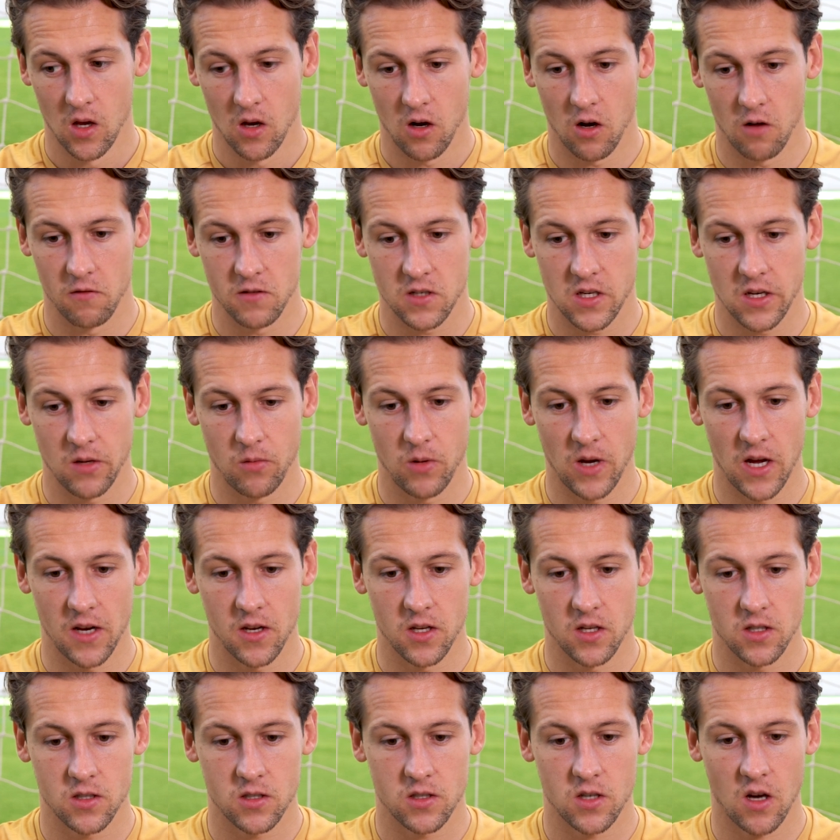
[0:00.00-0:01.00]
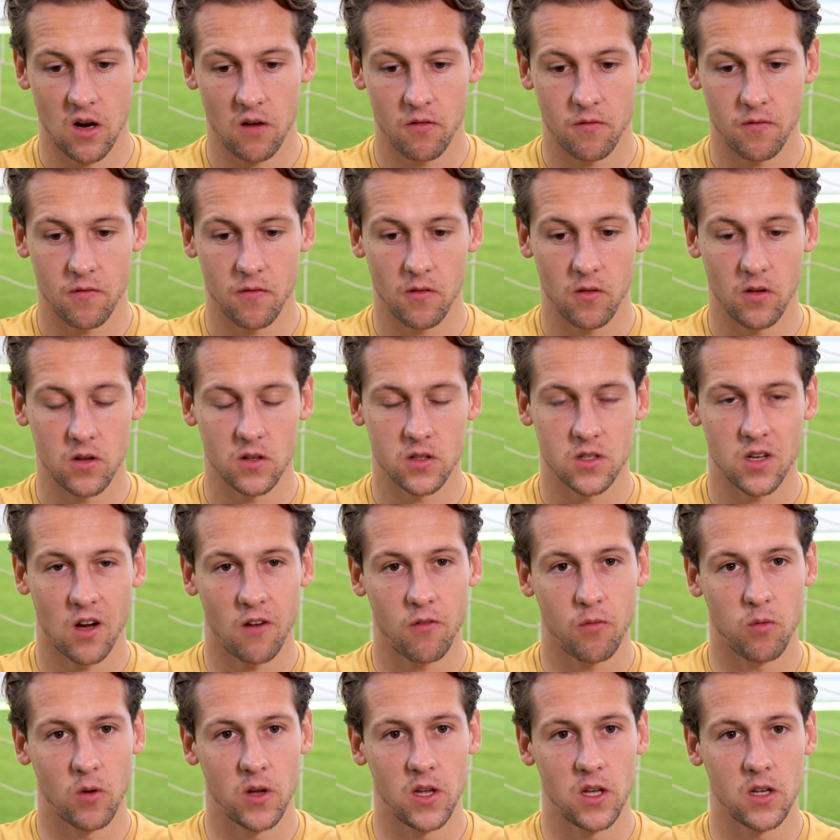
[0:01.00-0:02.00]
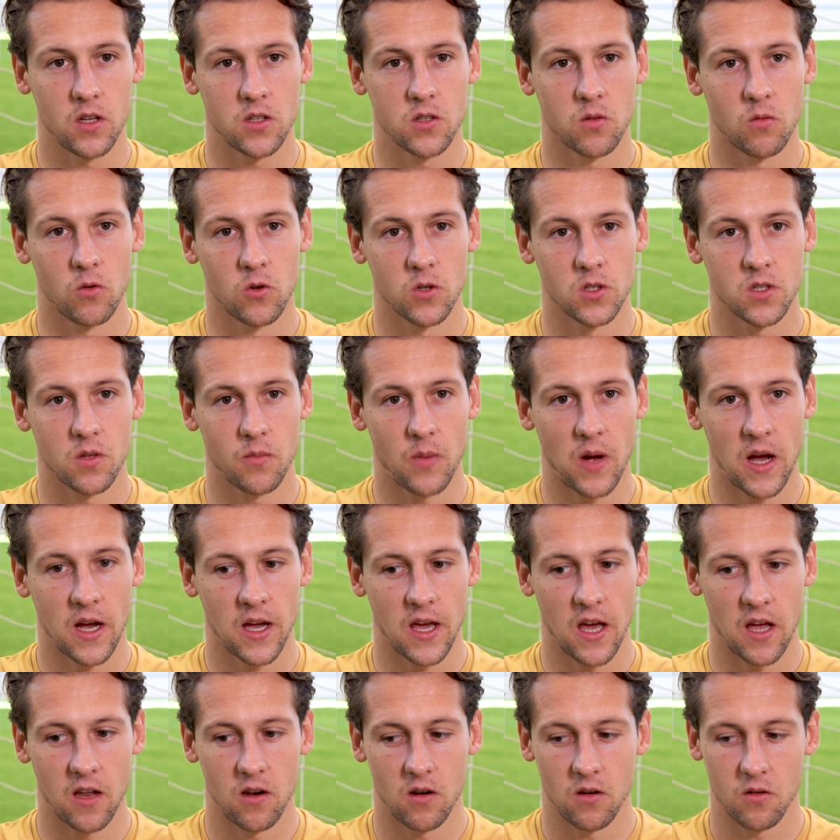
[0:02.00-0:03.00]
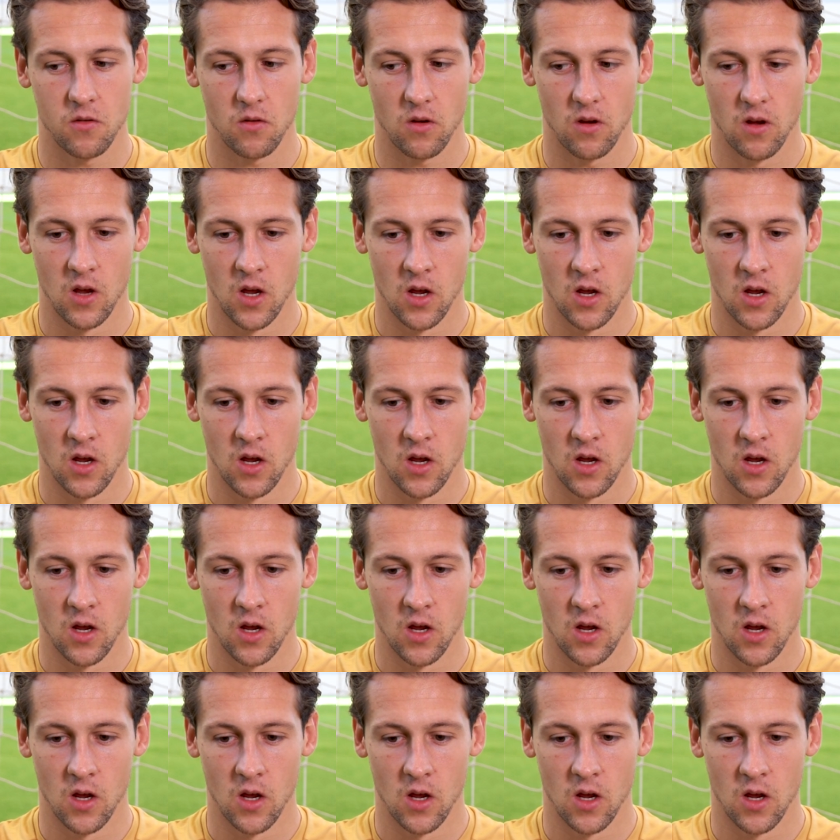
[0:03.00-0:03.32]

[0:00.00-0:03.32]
Obviously, we had a tough week towards the back end,